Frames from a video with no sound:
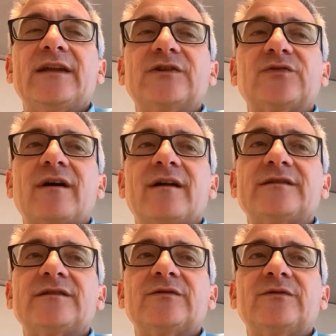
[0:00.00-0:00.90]
and try
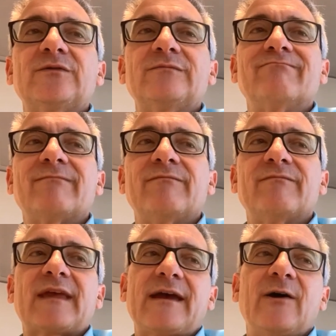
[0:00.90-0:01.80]
to
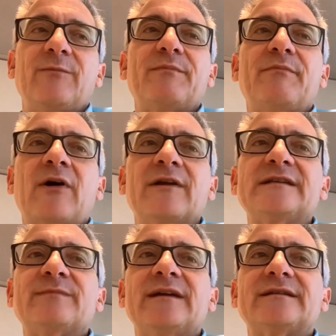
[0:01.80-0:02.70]
help parties make